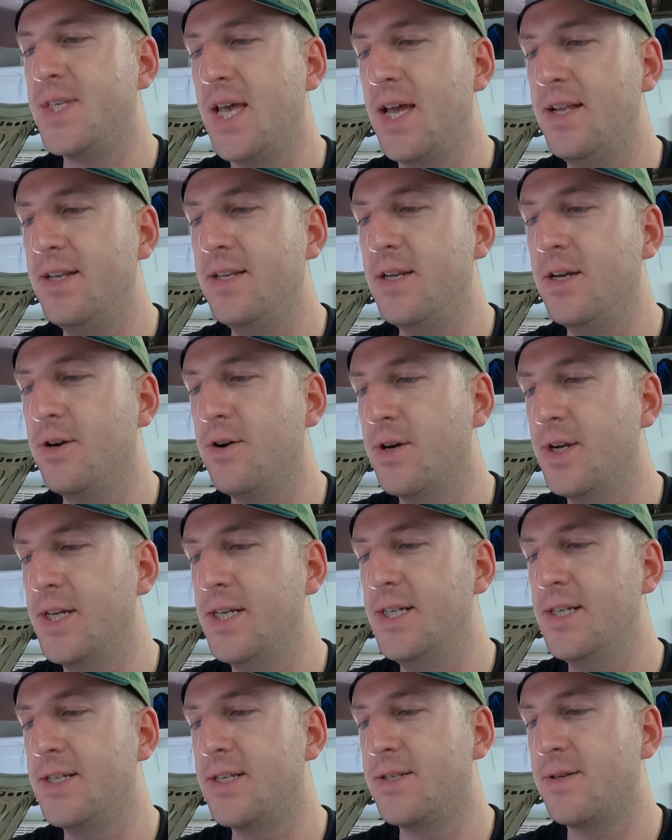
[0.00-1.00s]
10
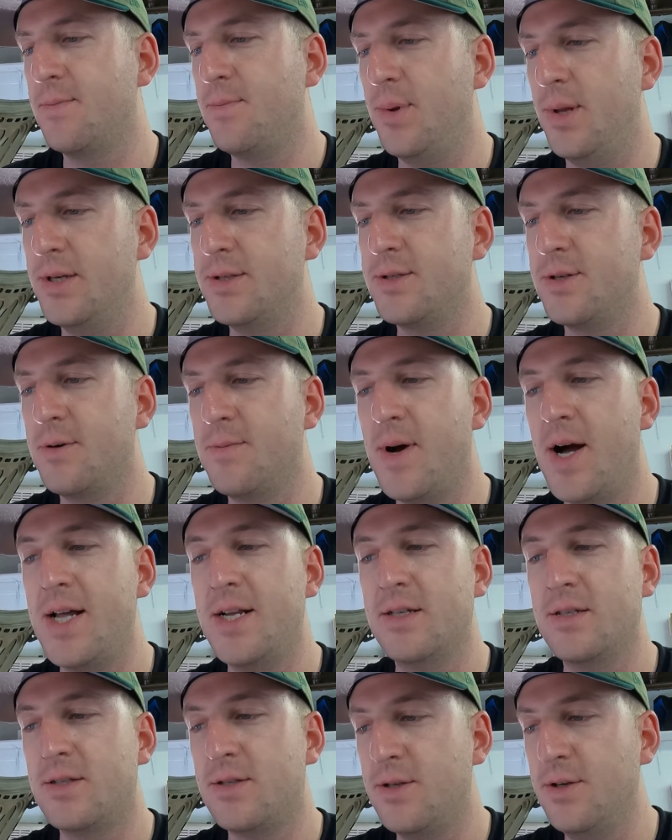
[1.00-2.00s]
degrees plus or
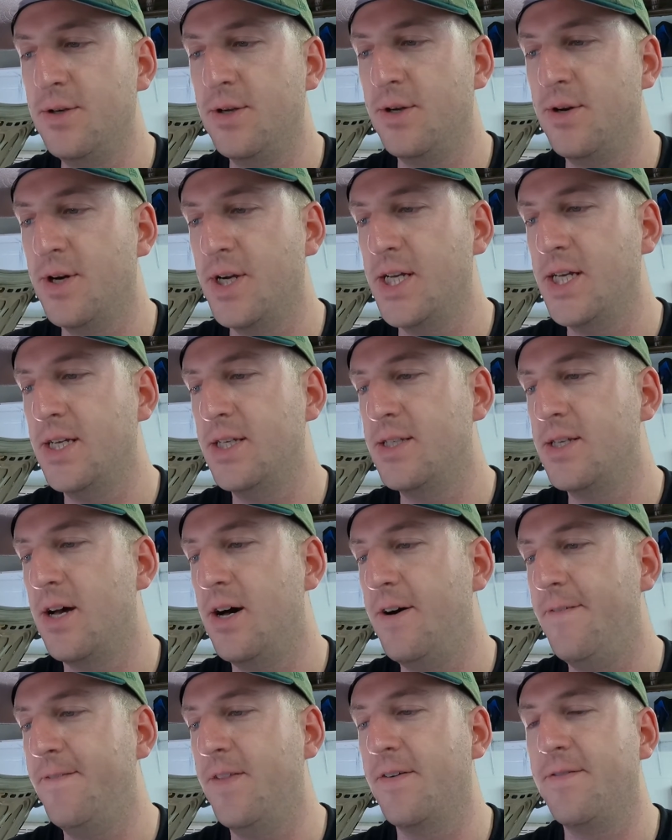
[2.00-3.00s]
minus 2 degrees
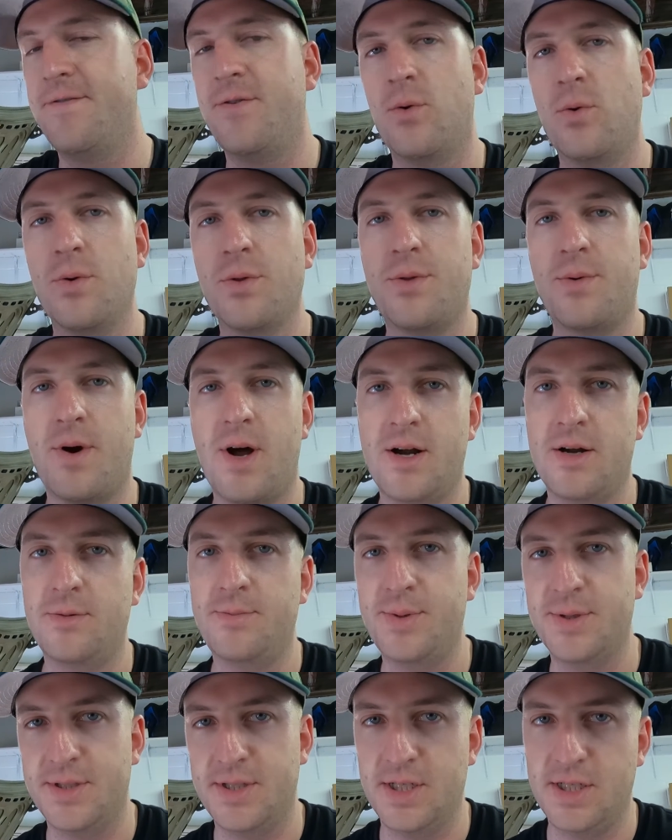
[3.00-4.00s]
of the full throttle
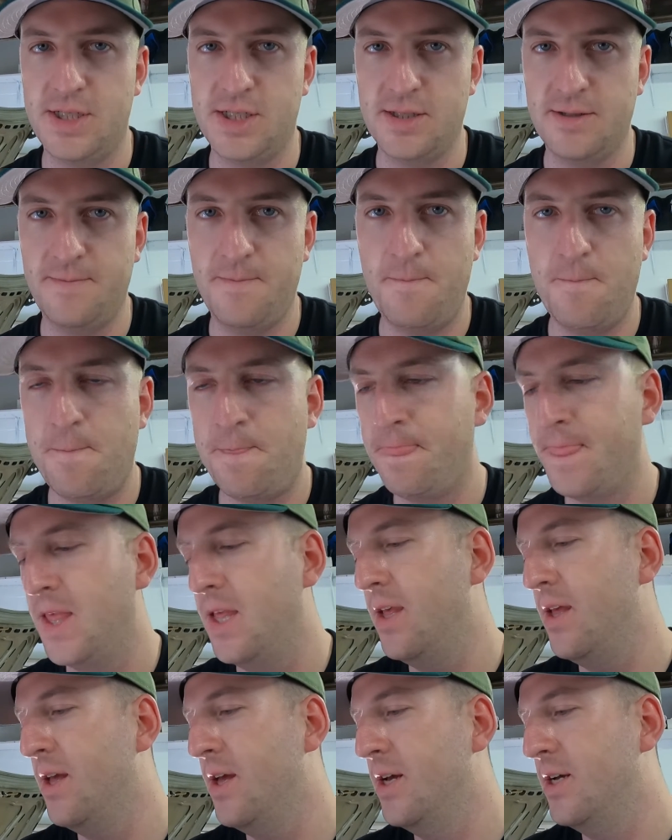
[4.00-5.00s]
position.
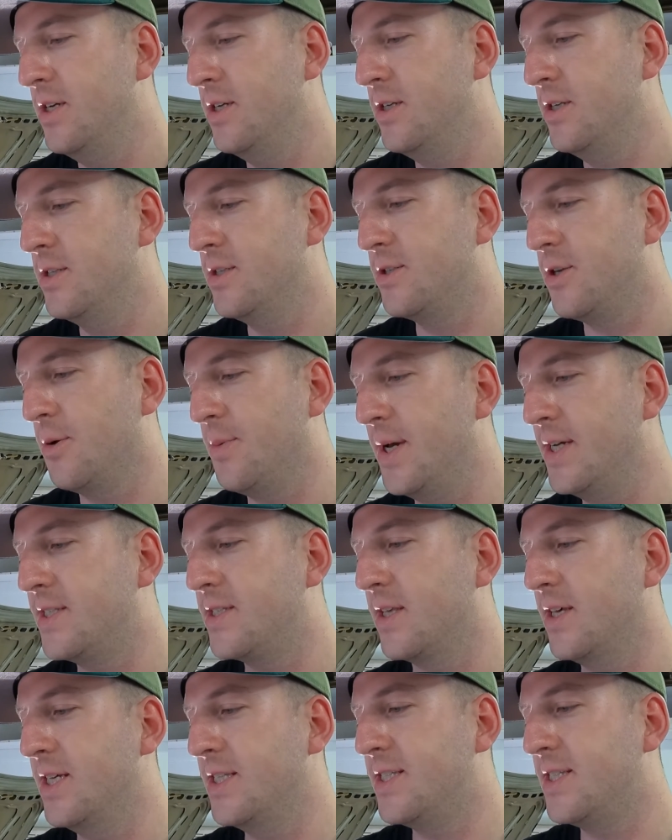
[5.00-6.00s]
So
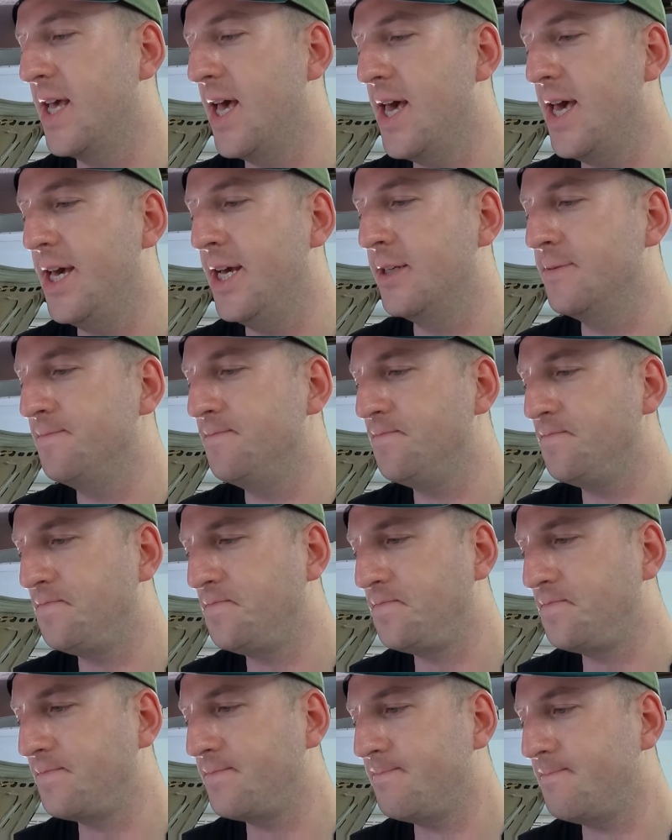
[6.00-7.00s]
basically it's saying
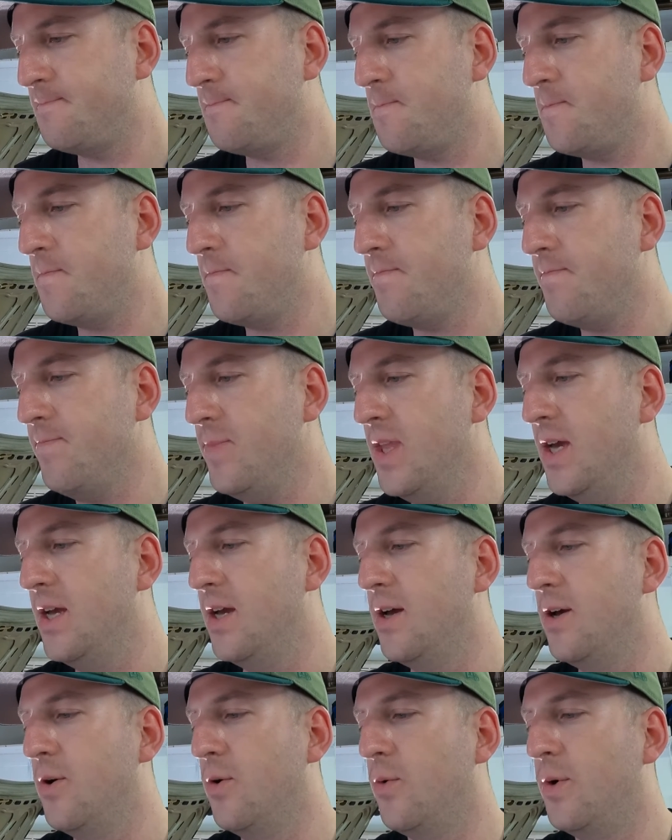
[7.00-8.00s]

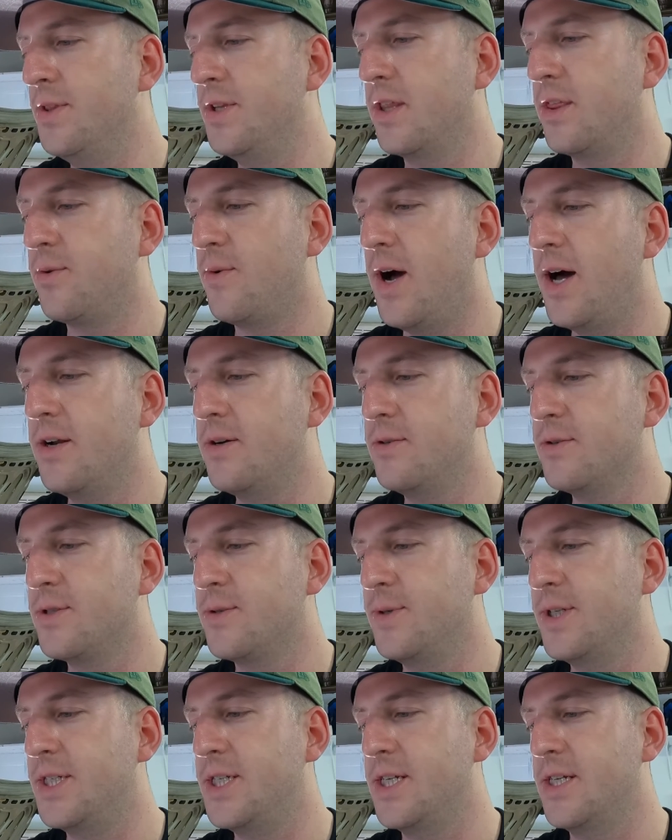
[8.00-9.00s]
when the throttle
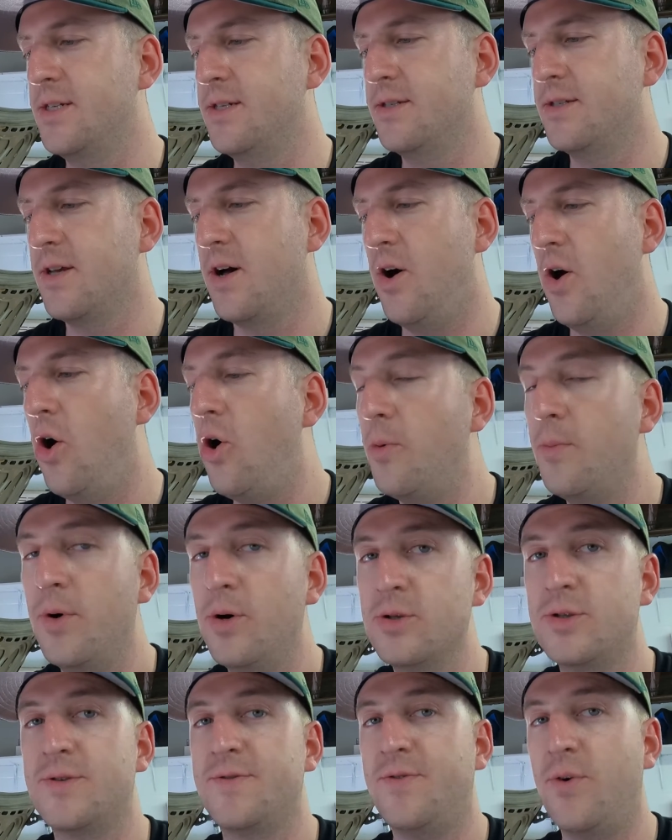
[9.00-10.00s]
switch is
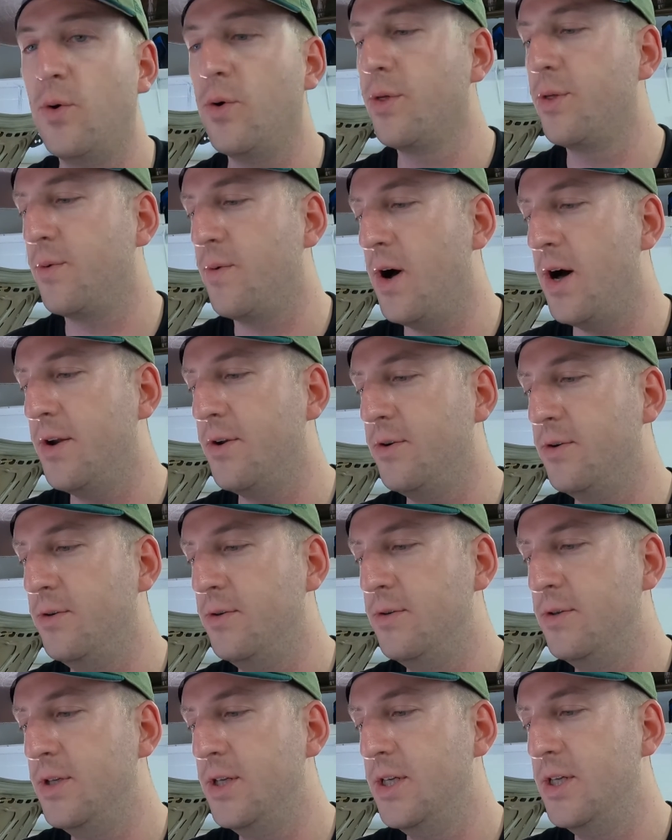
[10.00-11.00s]
almost full throttle,
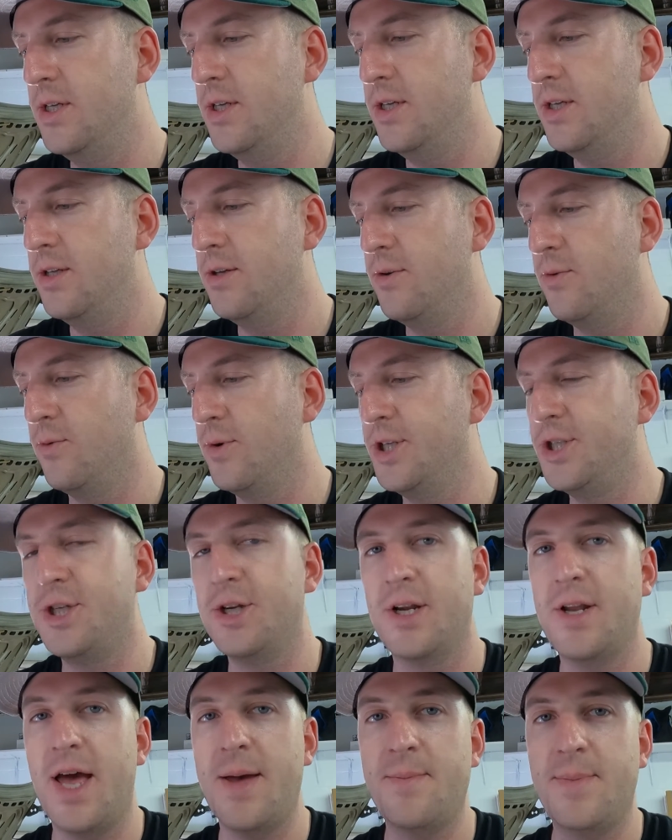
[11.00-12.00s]
we
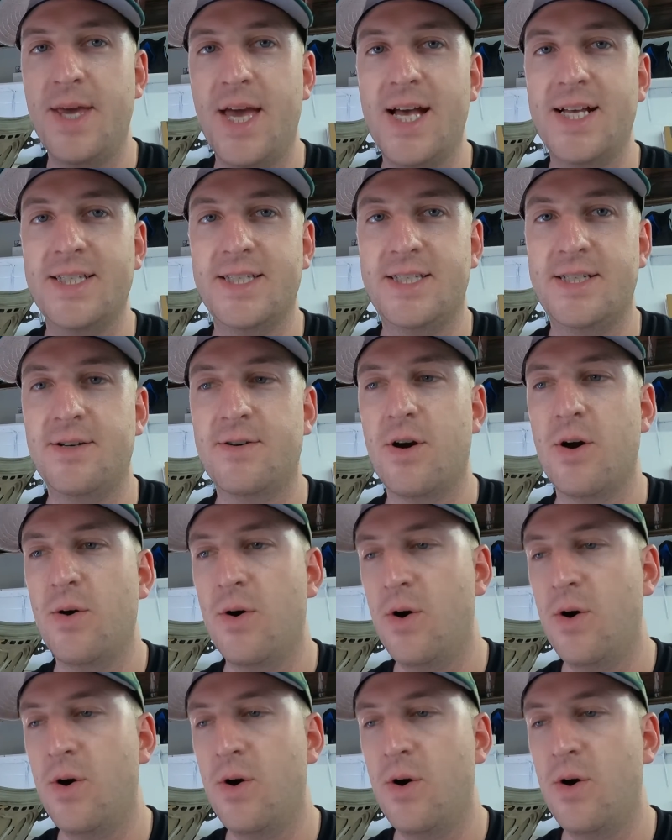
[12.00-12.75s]
should be at 0